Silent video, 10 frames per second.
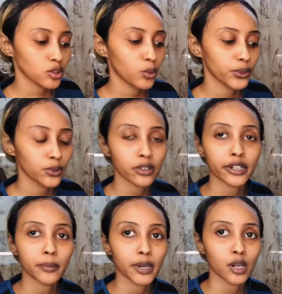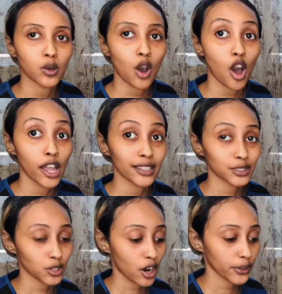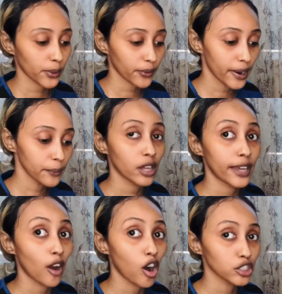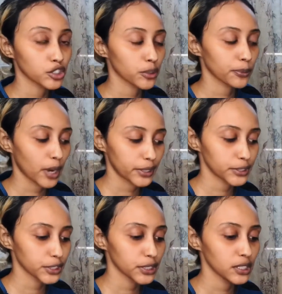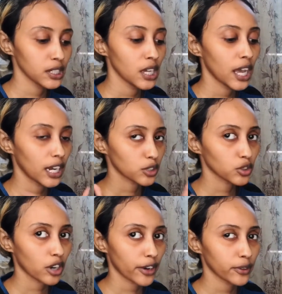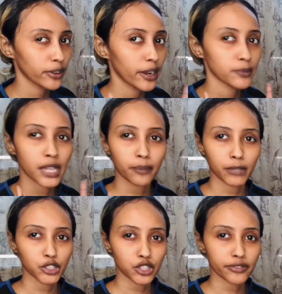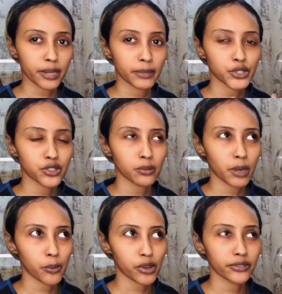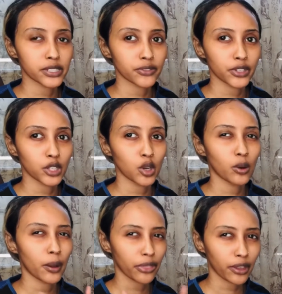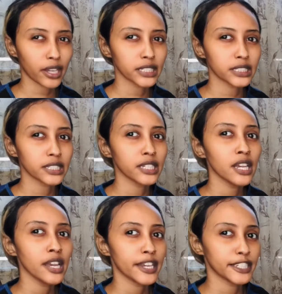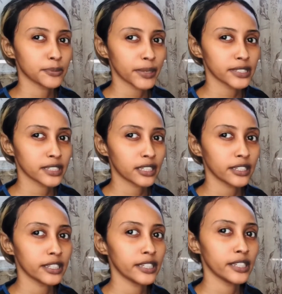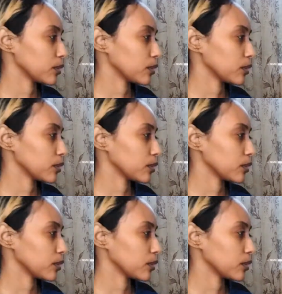we do learn about electrocardiogram and Holter monitor. Electrocardiograms, I'm not sure if I mentioned in my previous video, I think I did. It's basically...